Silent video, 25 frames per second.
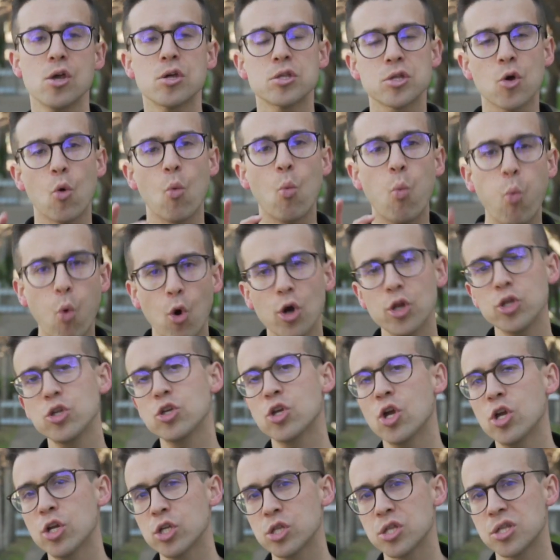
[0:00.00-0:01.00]
So what are
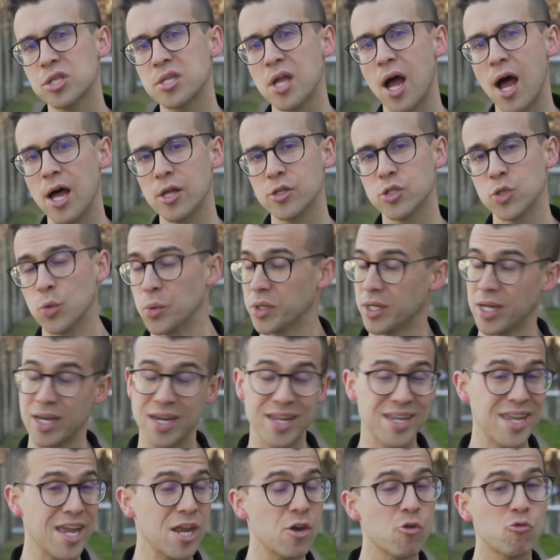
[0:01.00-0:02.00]
you going to start doing?
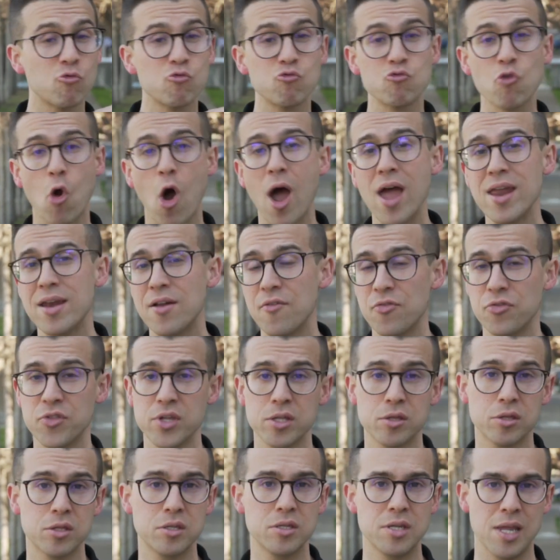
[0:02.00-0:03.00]
And again, write
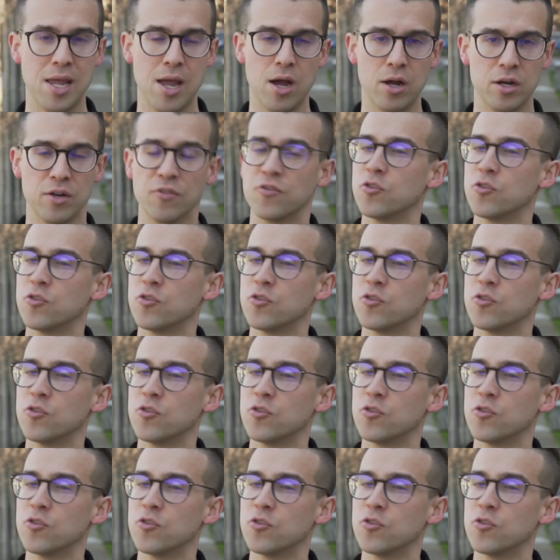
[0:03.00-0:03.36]
this down.